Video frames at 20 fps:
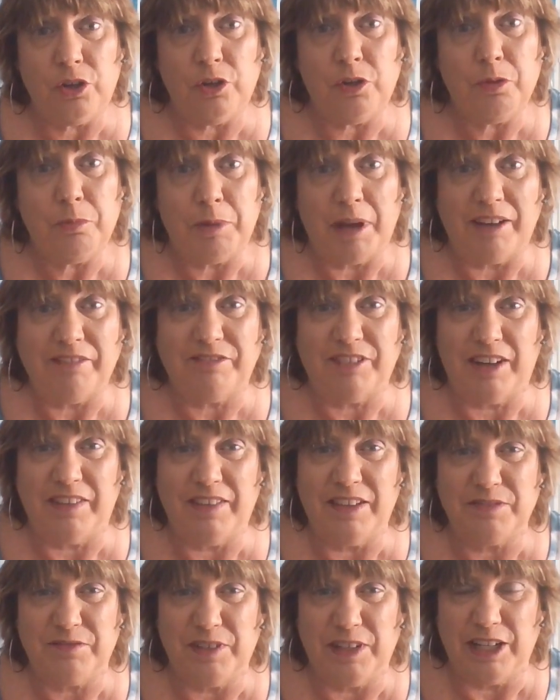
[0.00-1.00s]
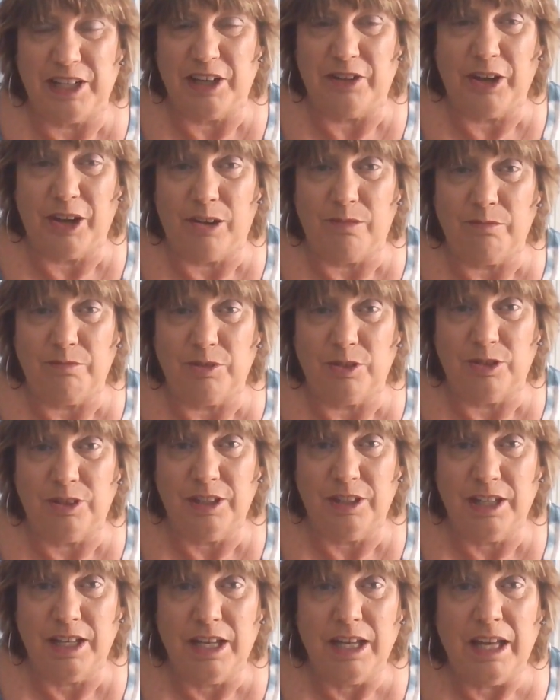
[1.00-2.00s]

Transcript: who might find this video helpful.